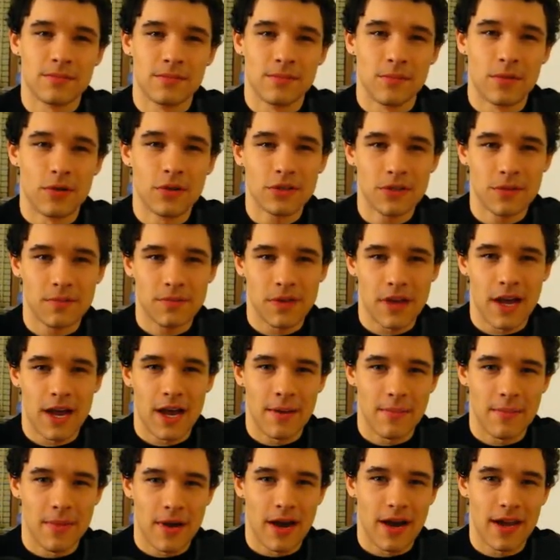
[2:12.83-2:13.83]

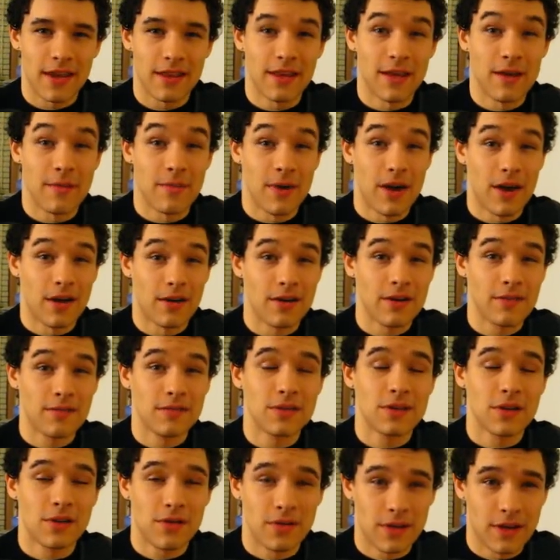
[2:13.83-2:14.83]
multiplied by the amount of
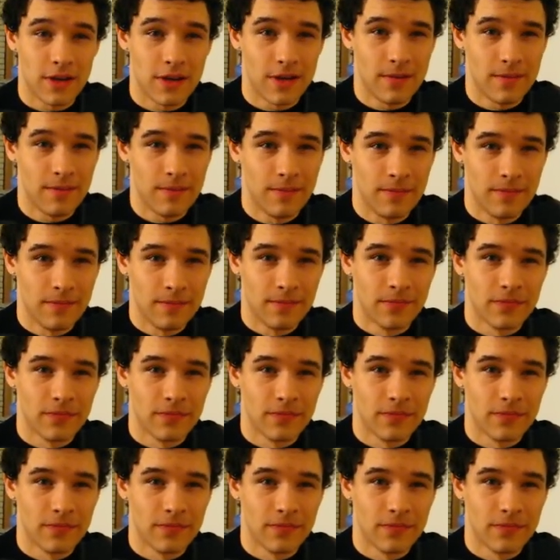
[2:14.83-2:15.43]
sodium,